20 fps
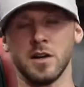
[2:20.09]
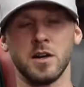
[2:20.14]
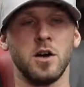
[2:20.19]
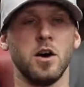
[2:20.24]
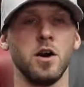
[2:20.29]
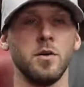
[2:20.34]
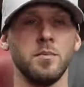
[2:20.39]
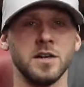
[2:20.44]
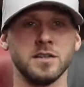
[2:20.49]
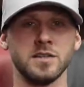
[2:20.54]
I
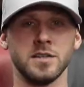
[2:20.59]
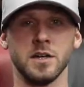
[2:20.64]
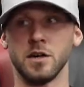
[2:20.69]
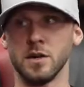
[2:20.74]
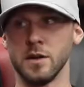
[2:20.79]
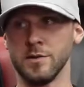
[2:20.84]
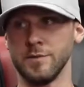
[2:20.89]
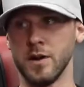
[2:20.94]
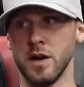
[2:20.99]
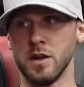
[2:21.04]
call him my
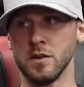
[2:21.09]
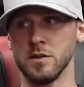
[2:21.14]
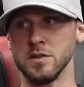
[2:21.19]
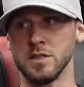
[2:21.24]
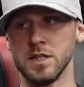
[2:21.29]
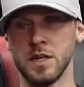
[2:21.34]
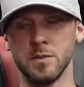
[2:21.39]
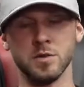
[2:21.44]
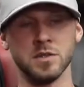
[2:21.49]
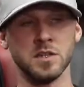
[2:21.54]
surrogate father.
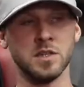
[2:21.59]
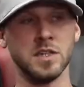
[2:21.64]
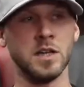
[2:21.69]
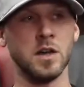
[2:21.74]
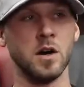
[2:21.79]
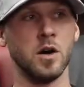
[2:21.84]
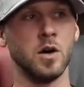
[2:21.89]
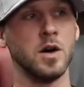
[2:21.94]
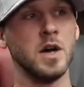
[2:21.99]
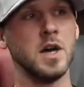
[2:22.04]
His name was
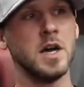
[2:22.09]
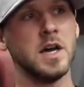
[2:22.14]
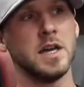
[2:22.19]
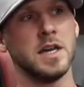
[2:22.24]
Leo.